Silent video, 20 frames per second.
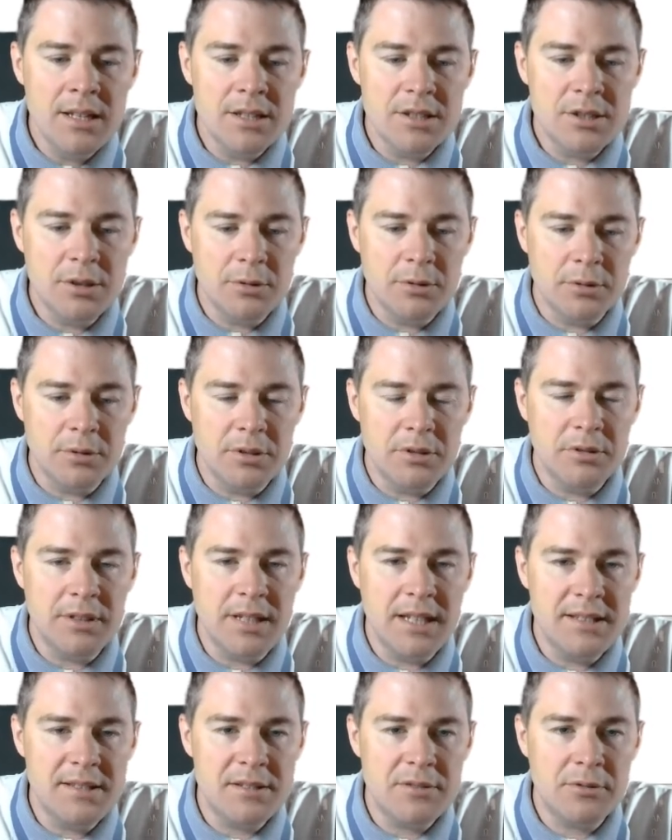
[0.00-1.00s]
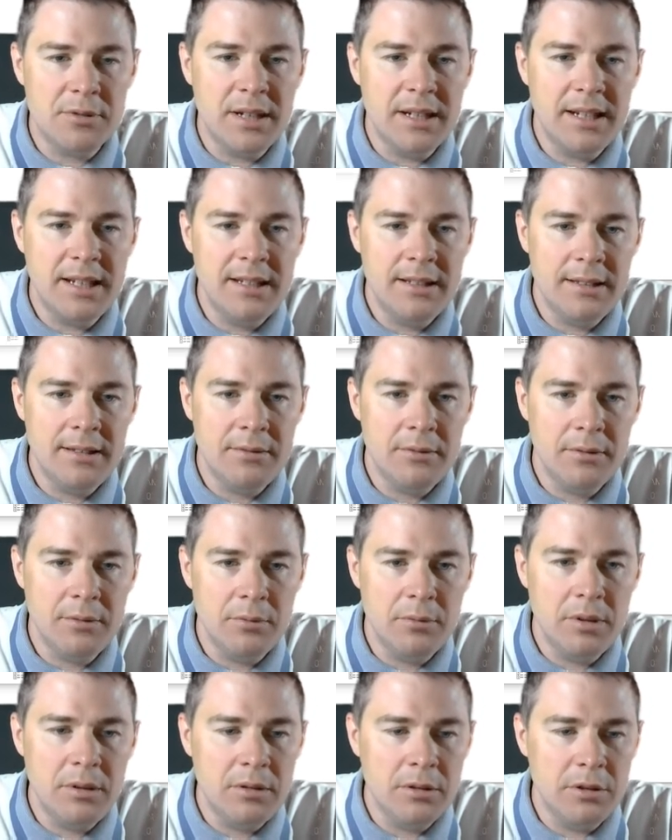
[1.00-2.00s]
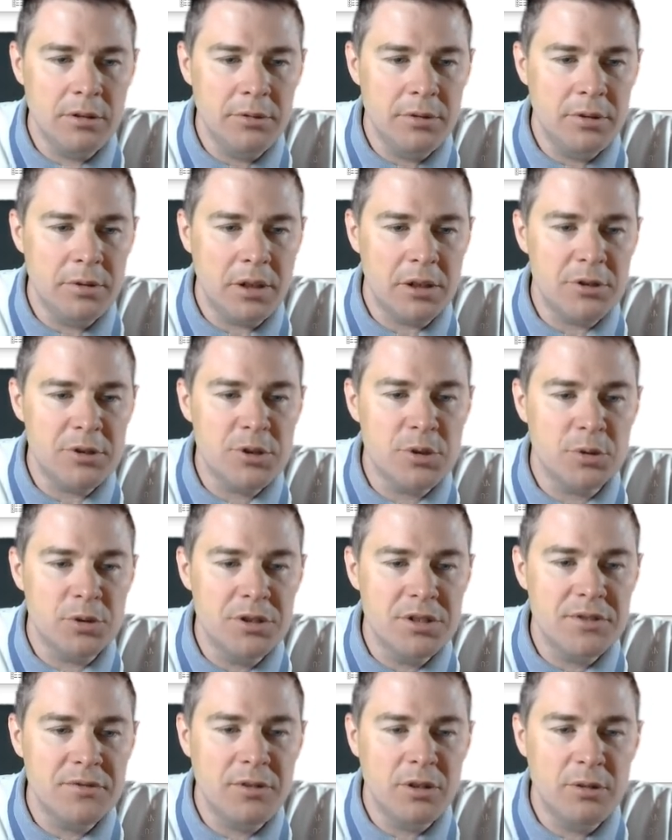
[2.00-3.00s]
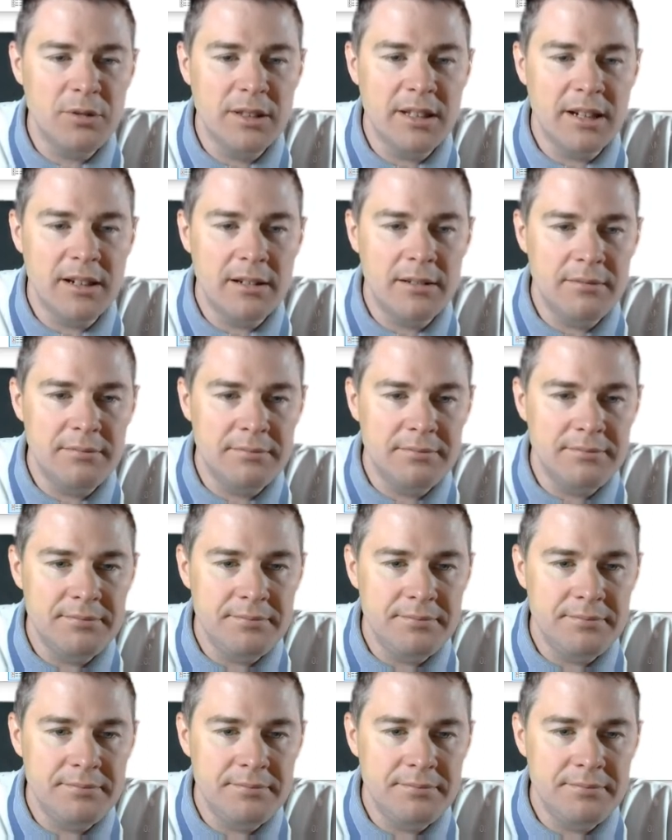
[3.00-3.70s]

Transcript: So to test run it, we'll go to our source folder,